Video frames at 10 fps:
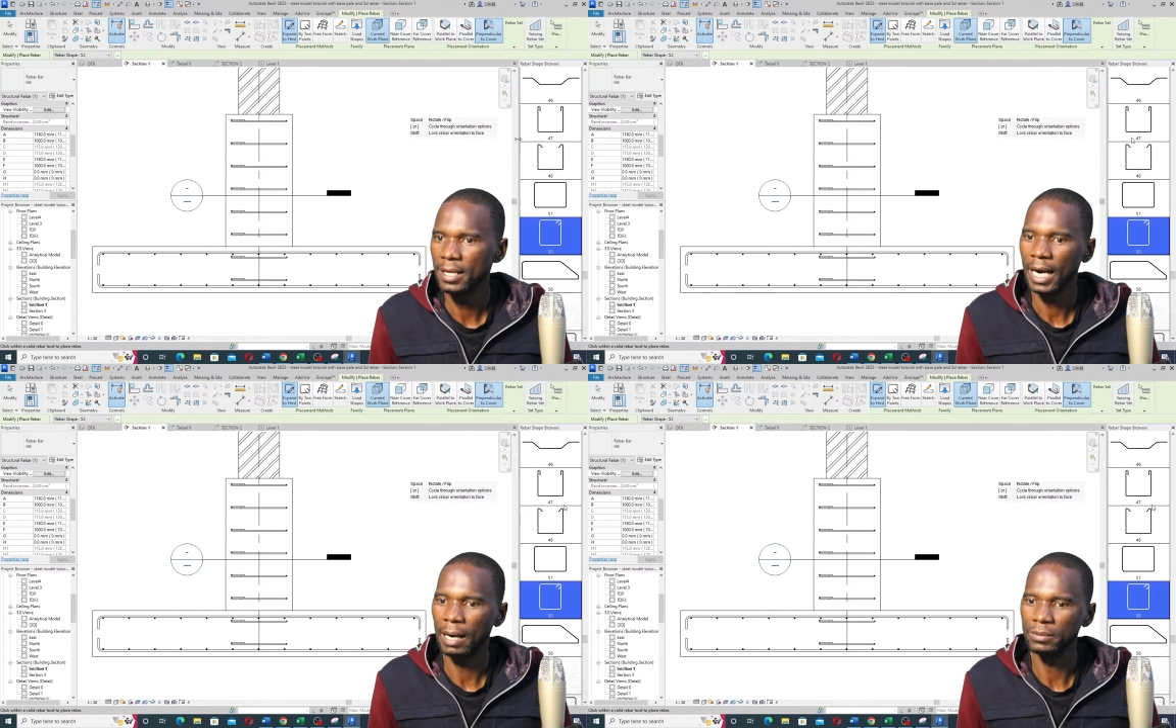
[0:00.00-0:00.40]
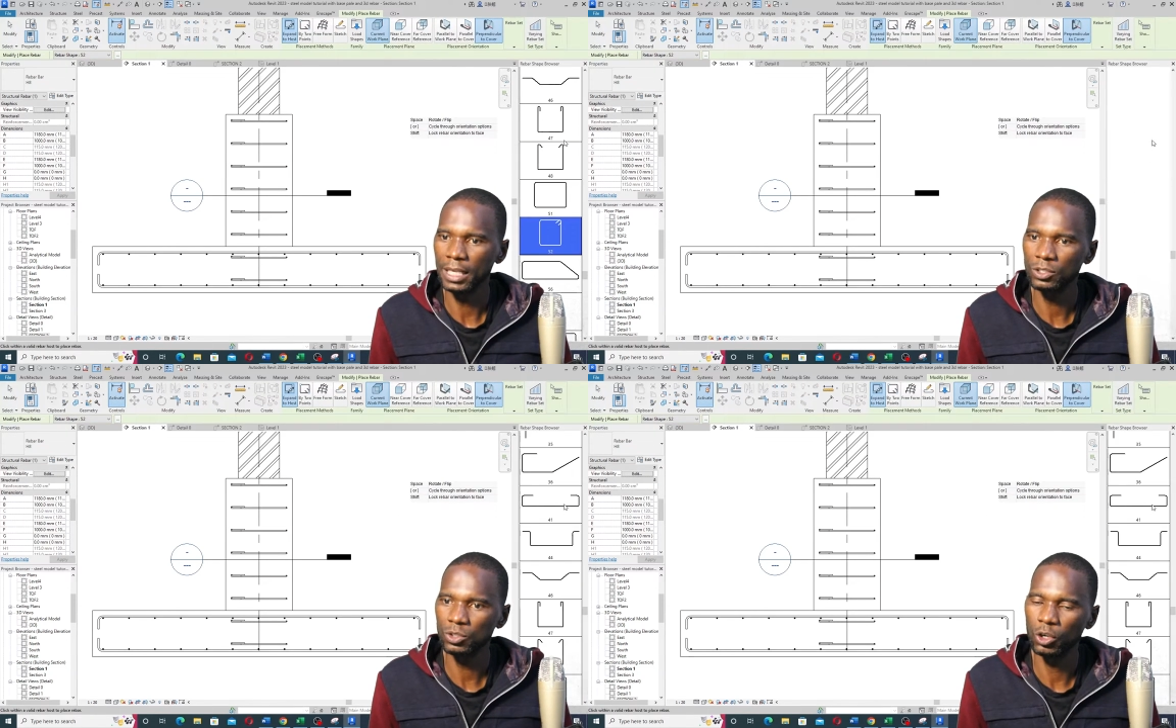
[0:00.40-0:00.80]
I'm
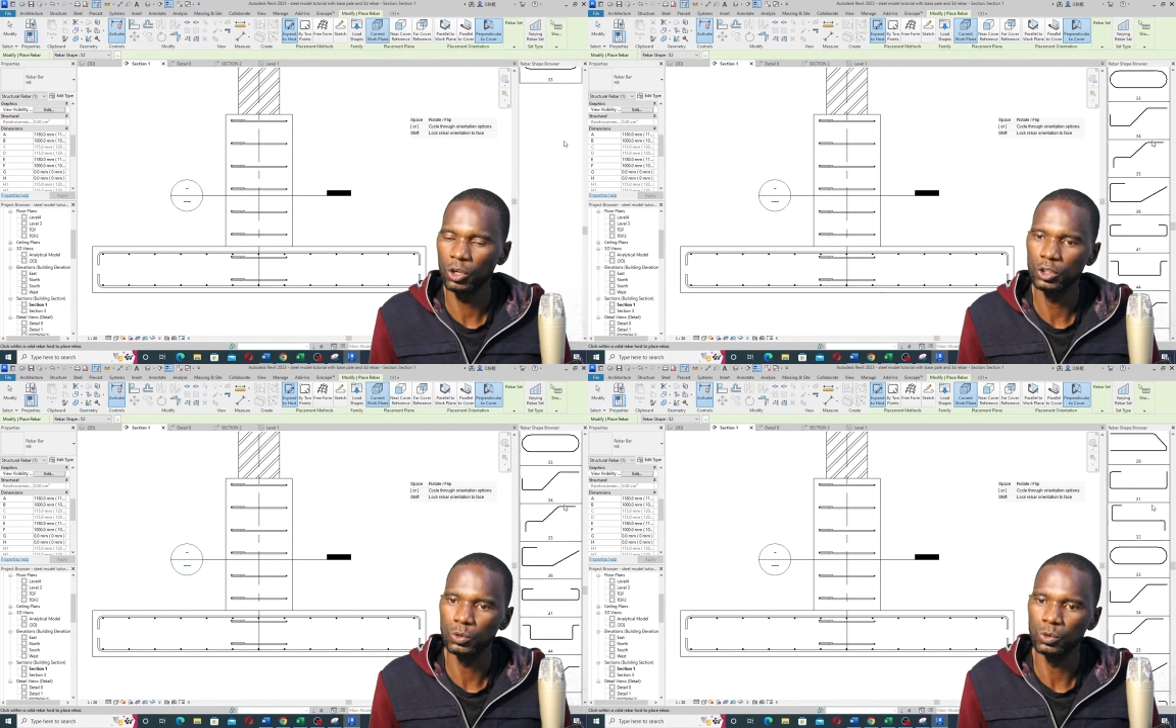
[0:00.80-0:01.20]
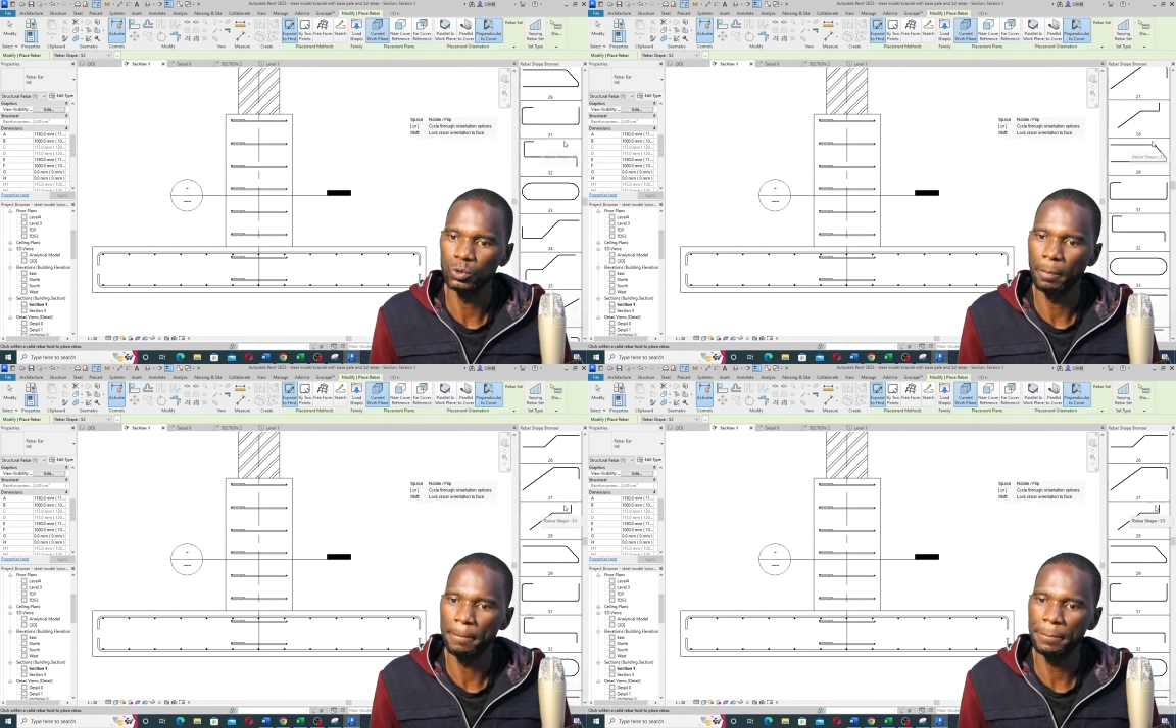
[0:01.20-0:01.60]
just going
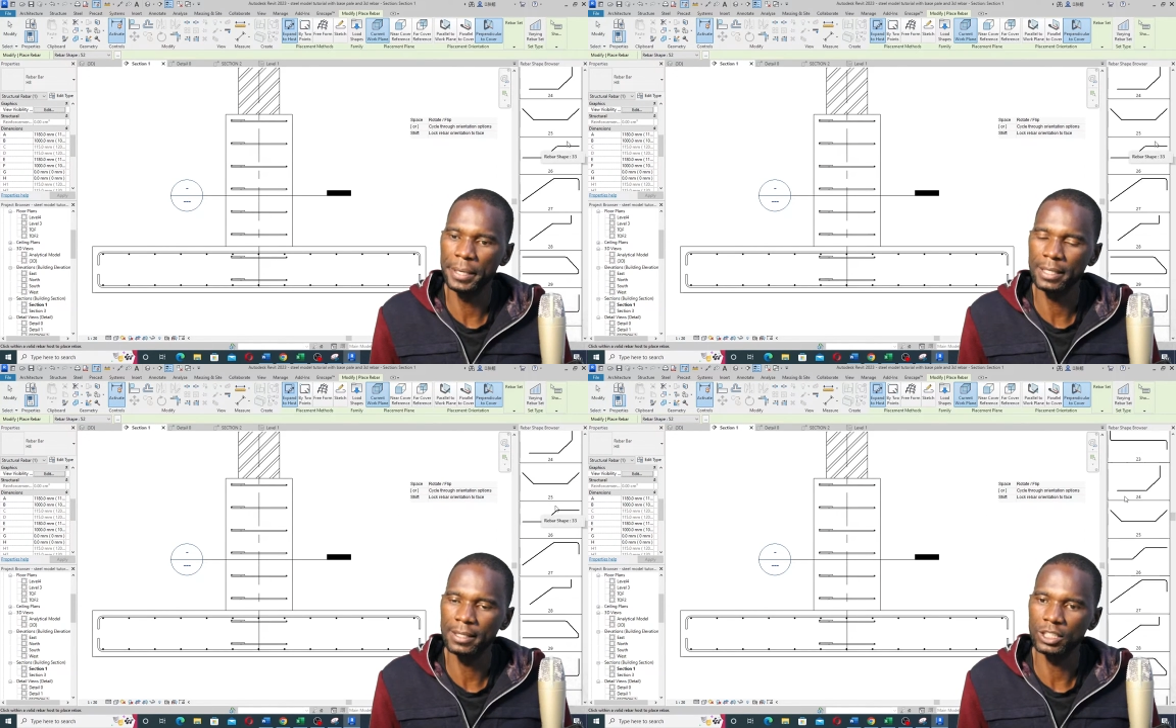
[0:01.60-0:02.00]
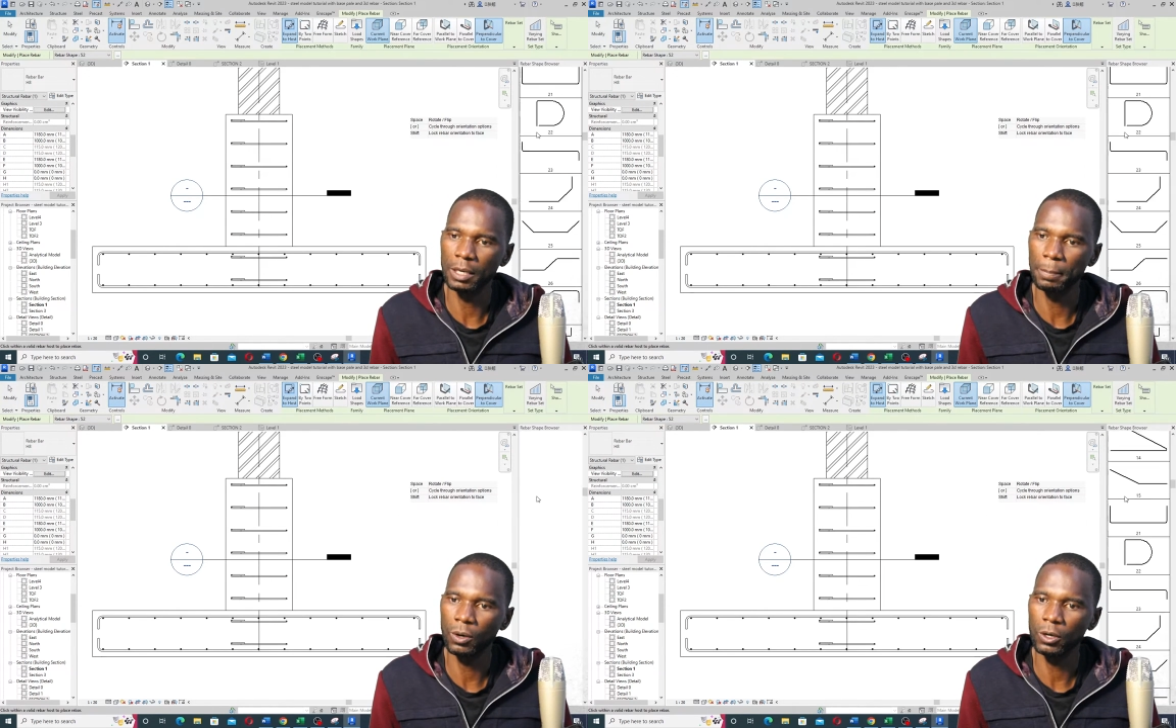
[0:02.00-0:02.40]
to pick the
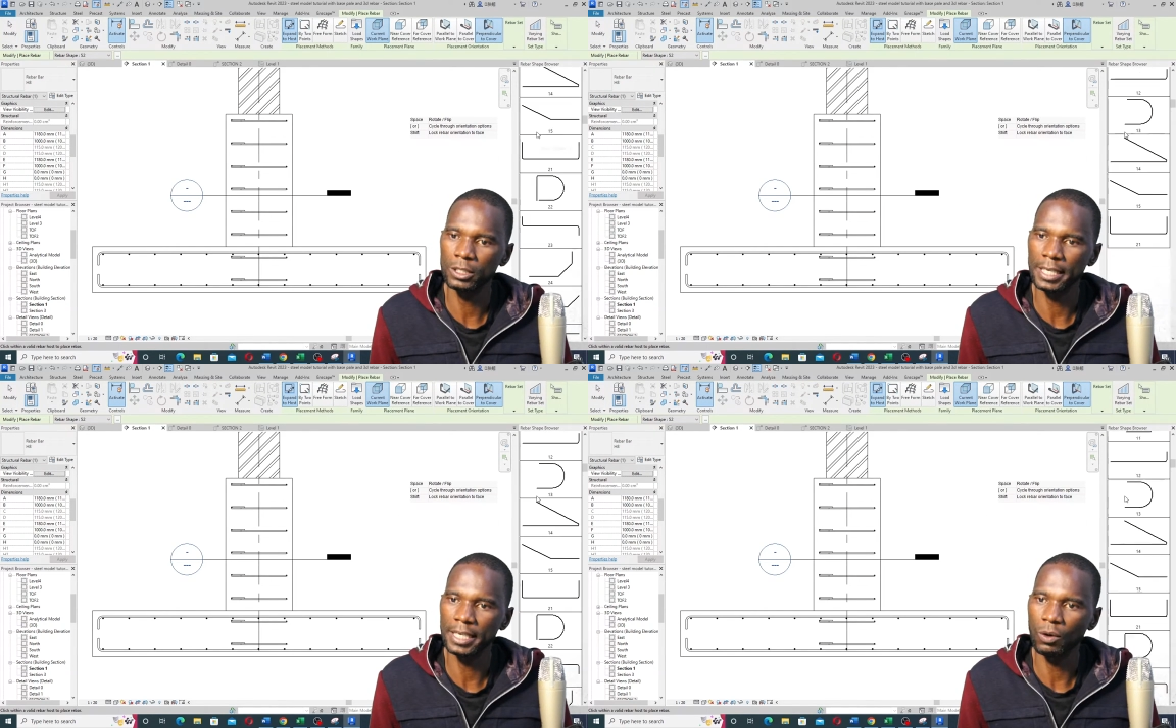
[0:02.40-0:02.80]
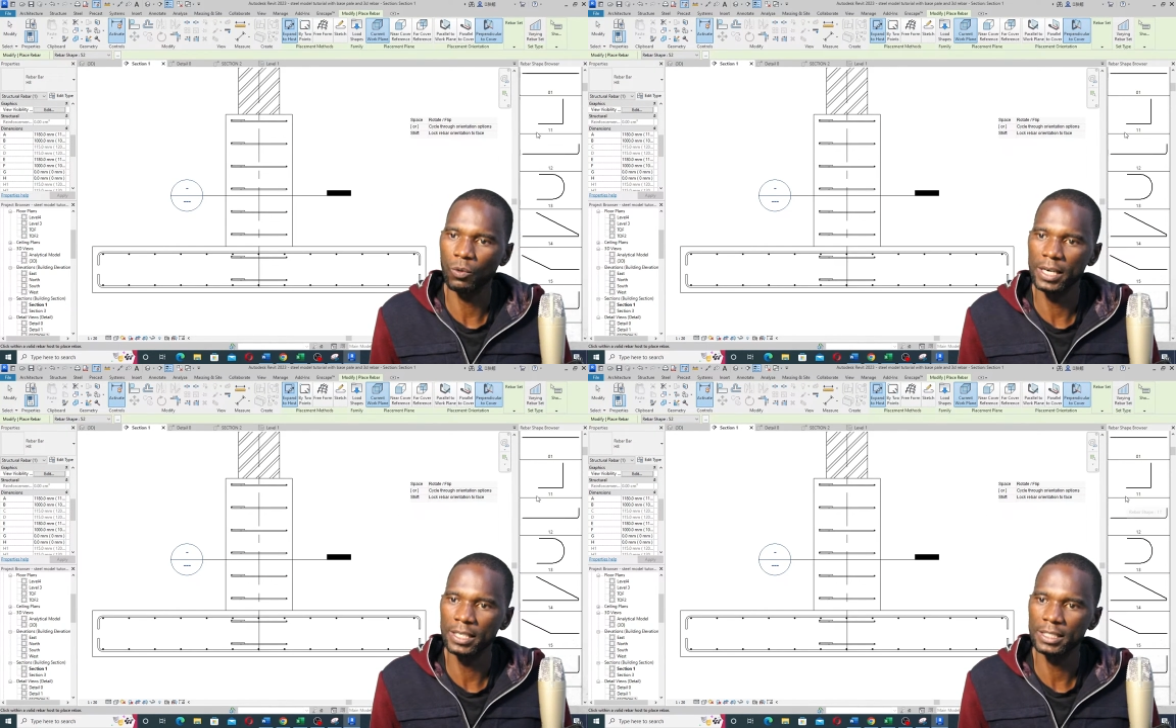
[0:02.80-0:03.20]
shape code that I
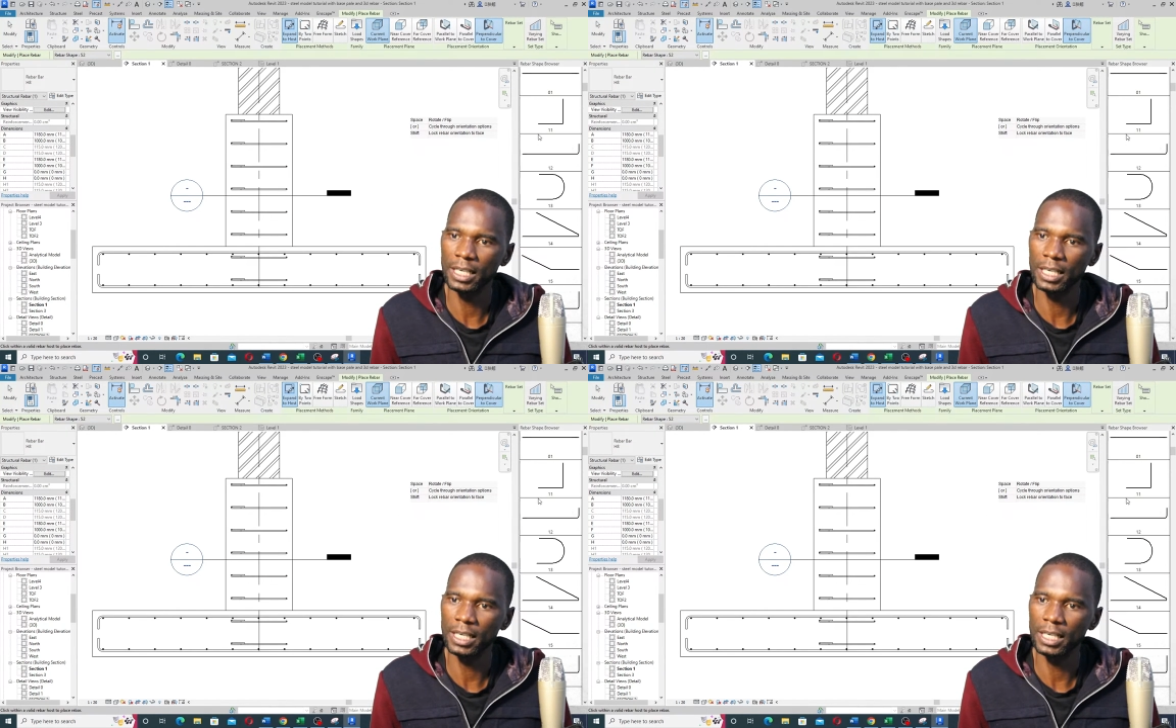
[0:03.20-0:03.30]
want.